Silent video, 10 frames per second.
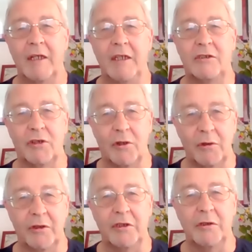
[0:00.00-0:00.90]
he
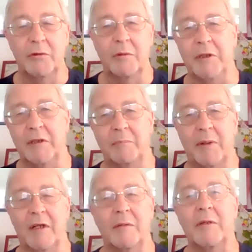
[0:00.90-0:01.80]
told the European
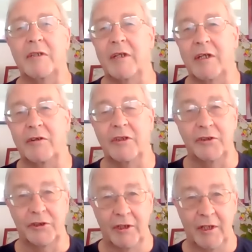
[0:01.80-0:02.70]

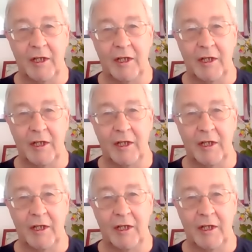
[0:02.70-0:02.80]
parliamentarians